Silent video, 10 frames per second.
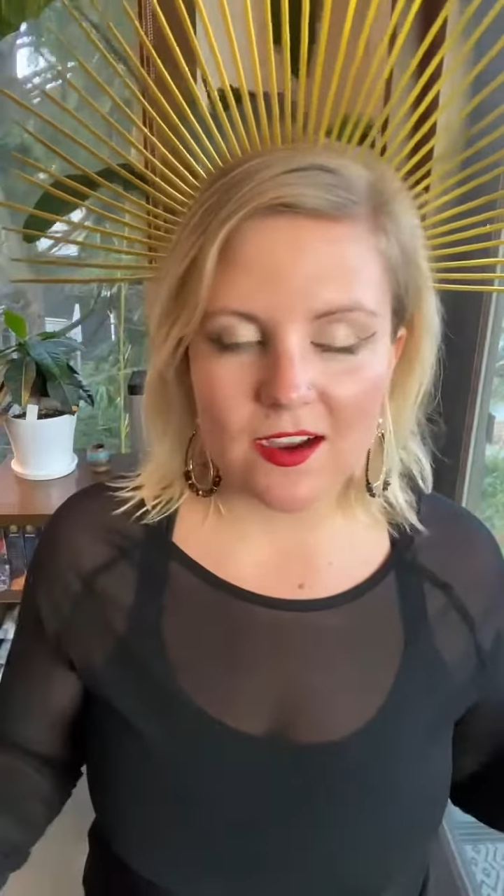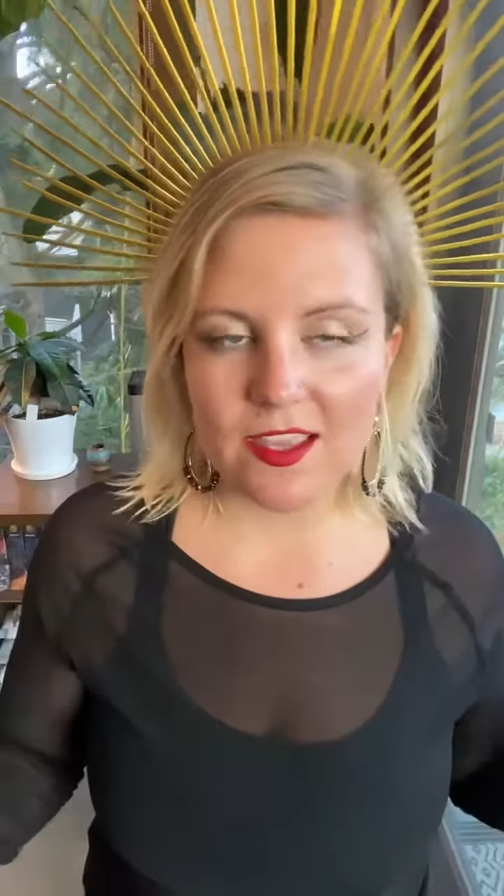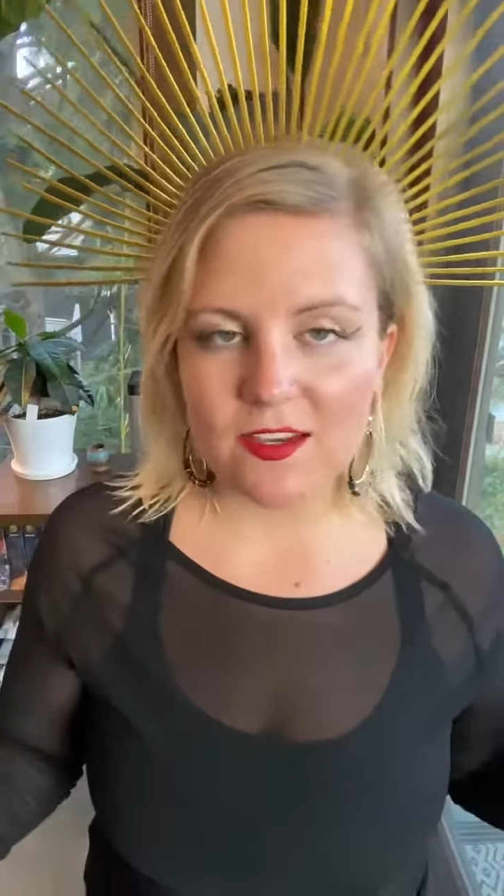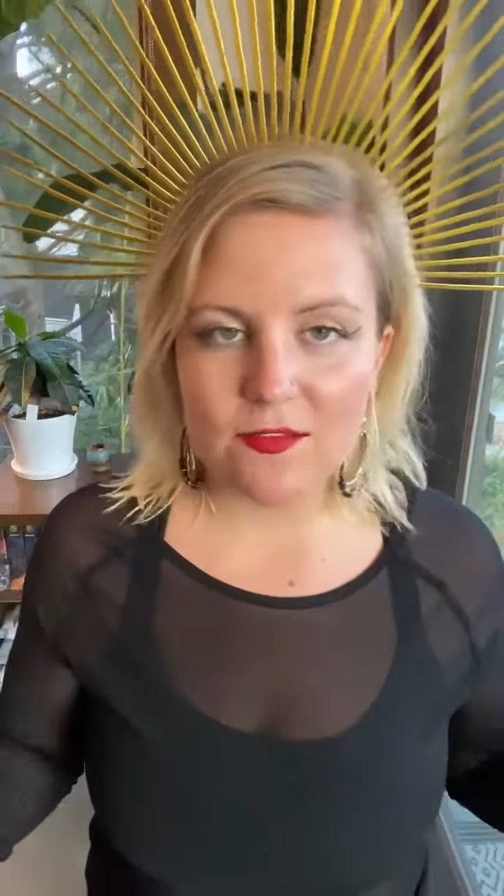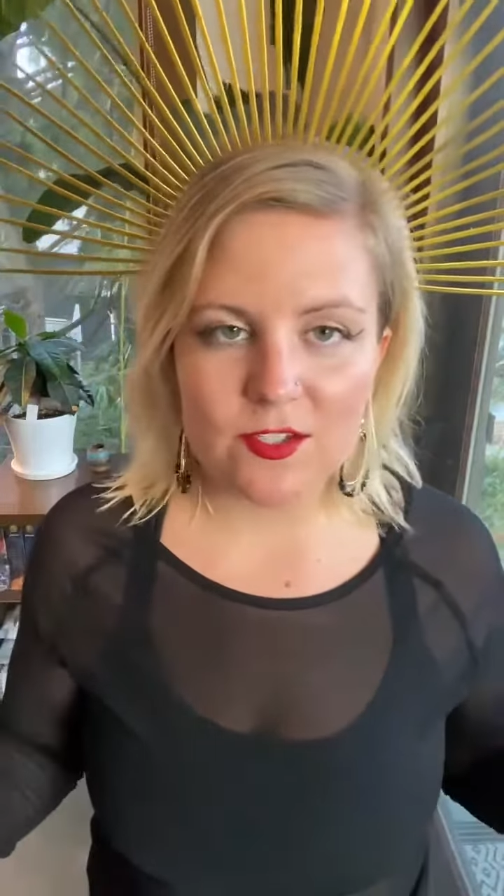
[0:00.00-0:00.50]

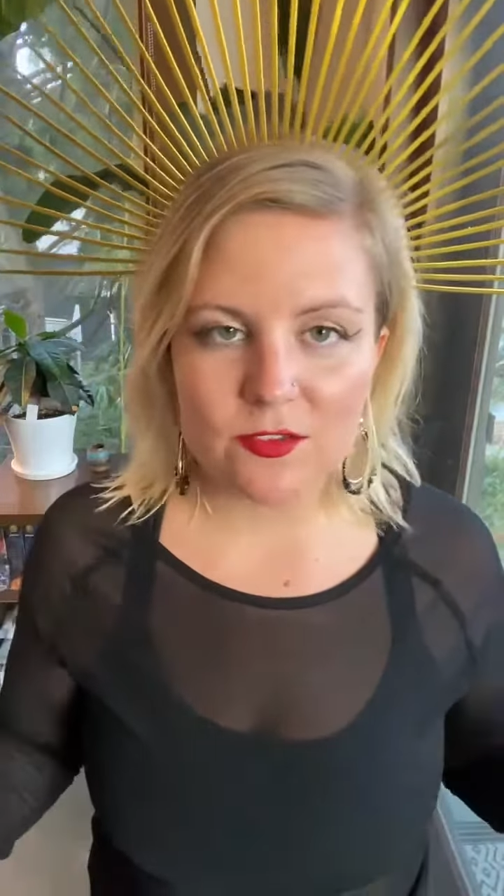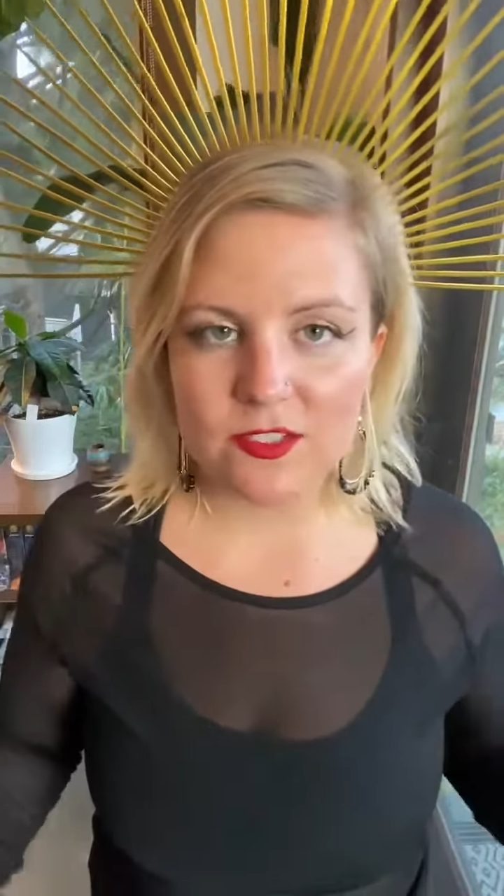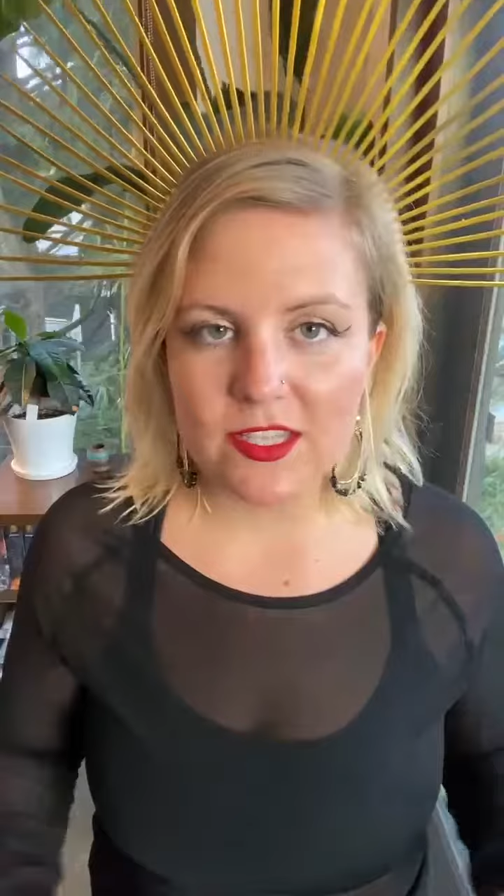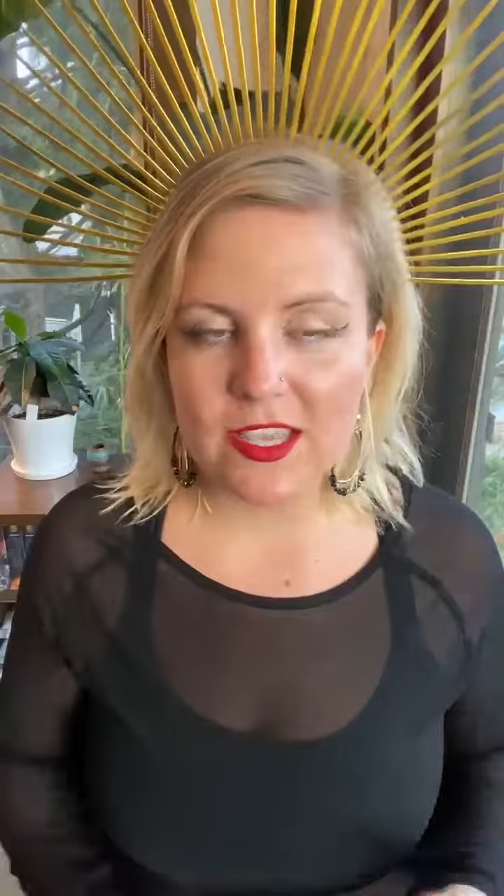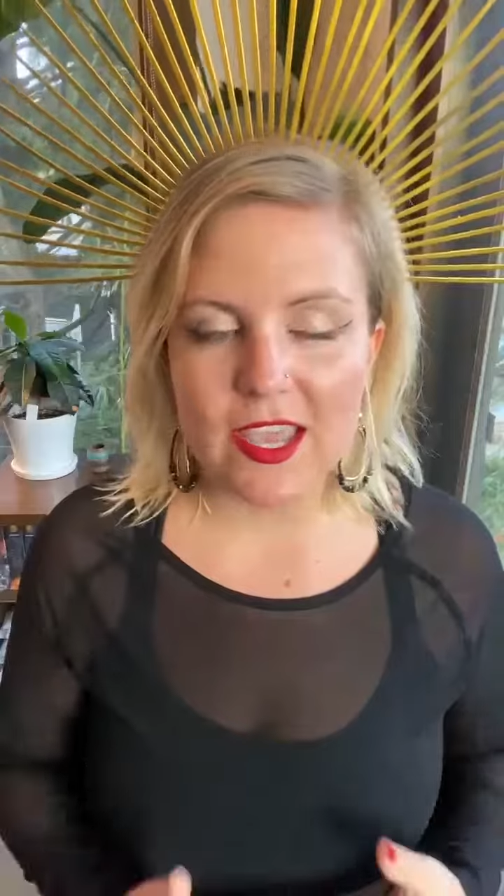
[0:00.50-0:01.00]

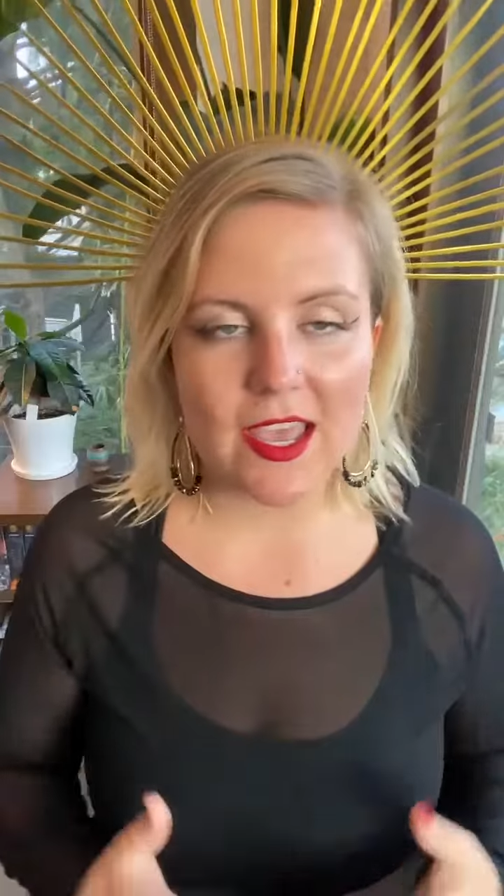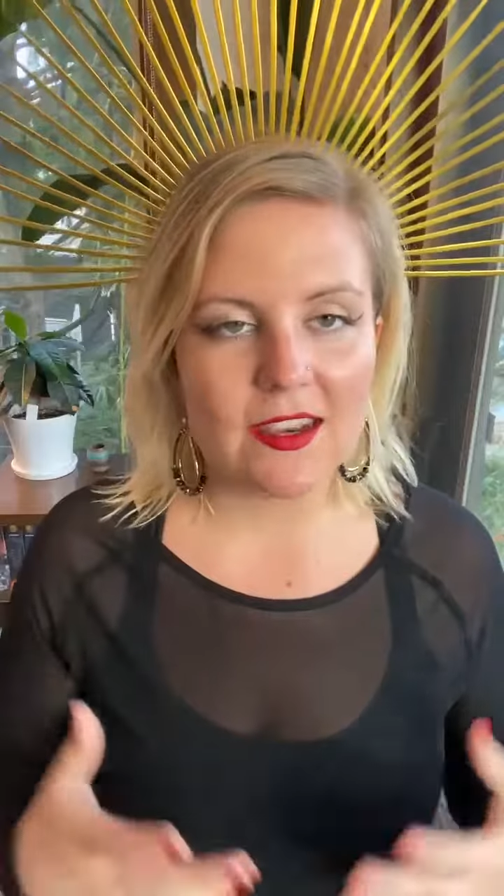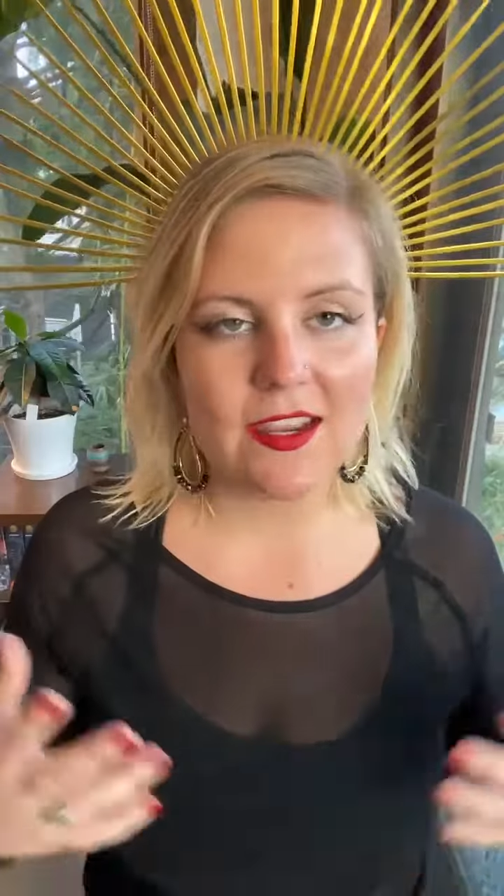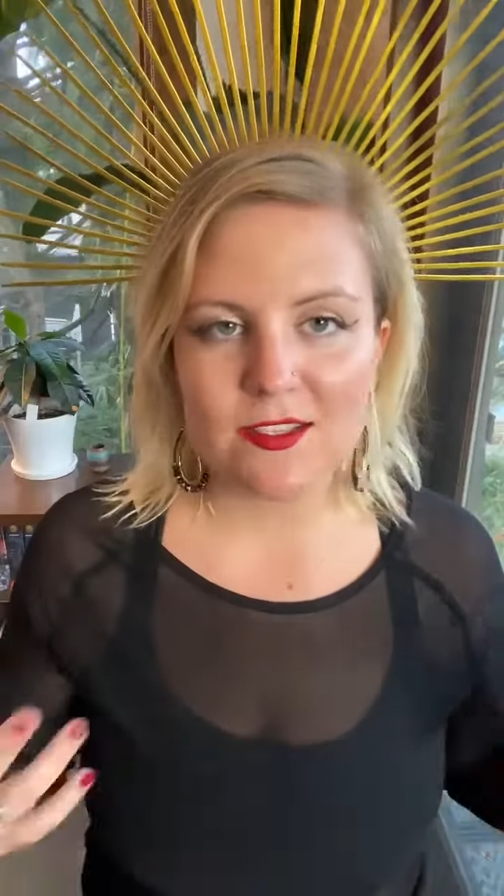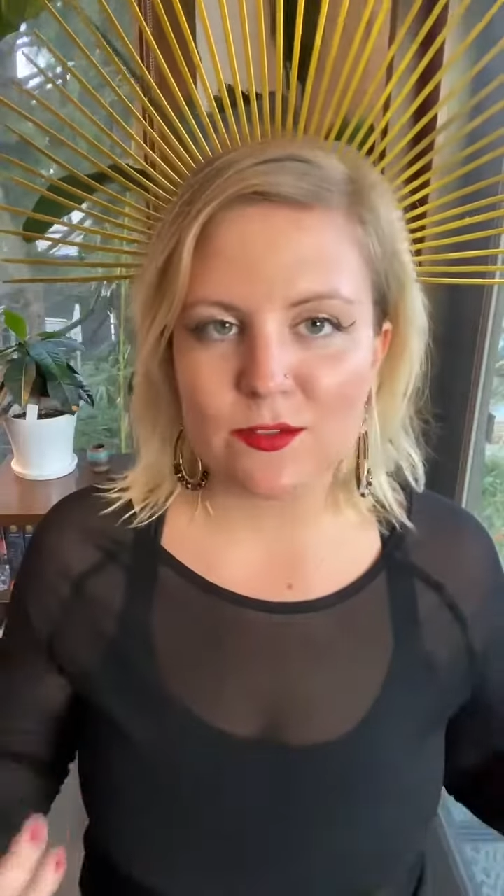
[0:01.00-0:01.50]
individually
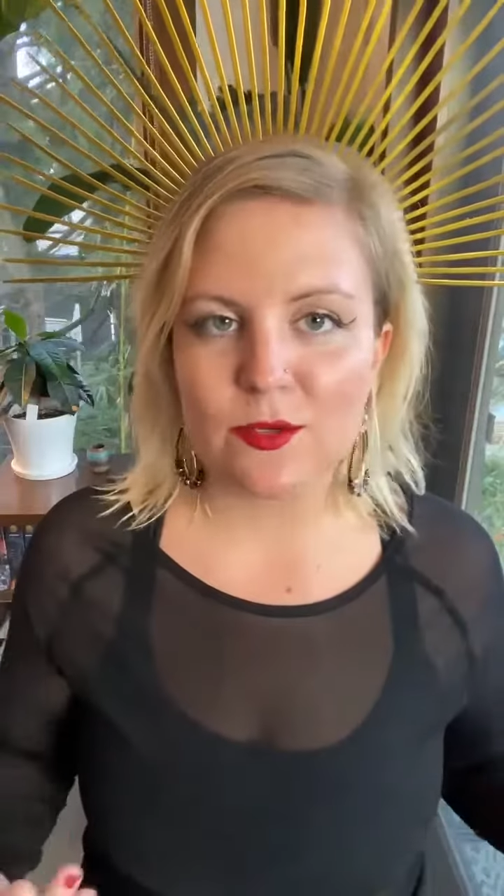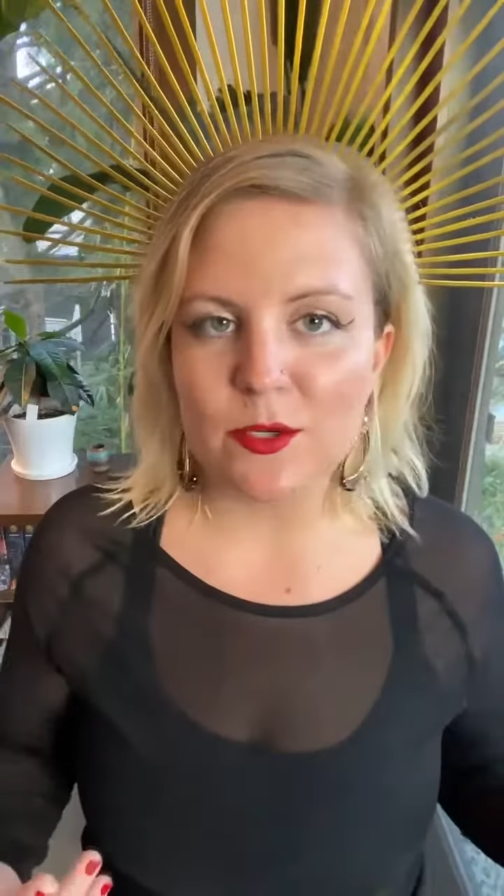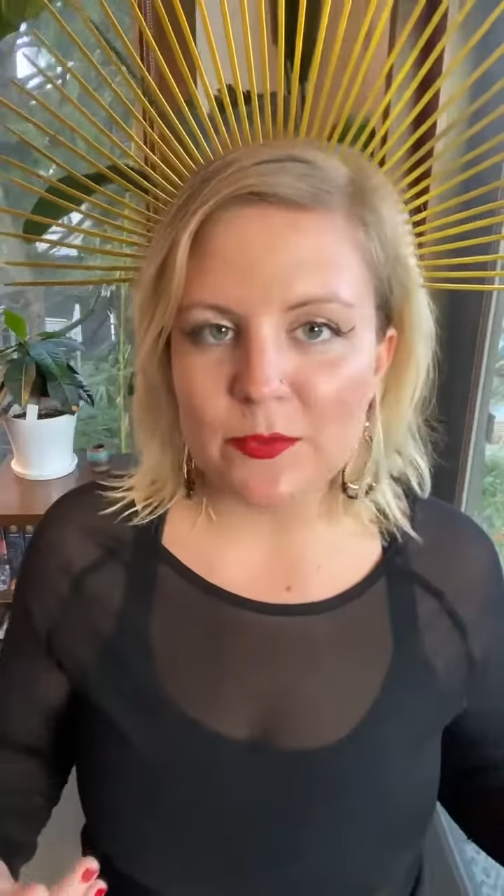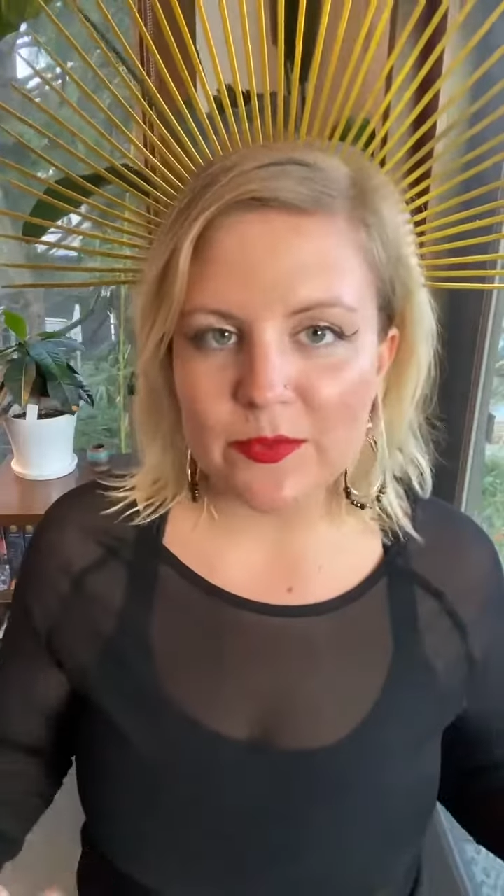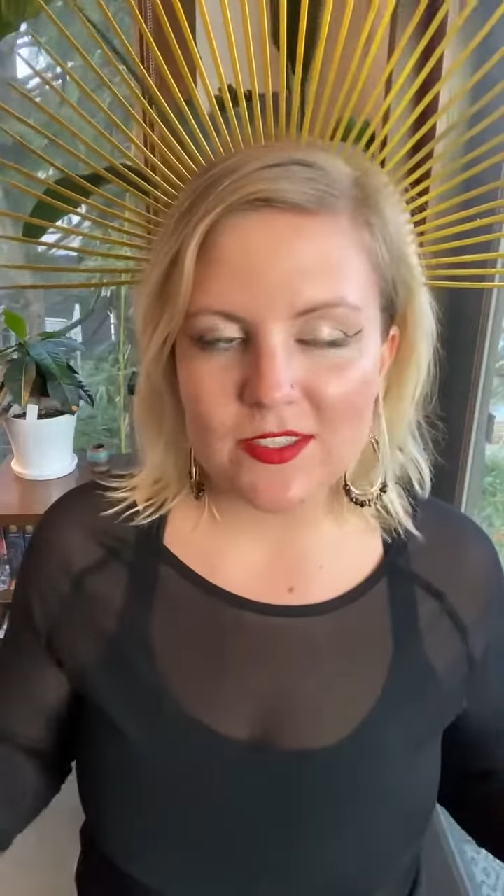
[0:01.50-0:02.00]
and as a group.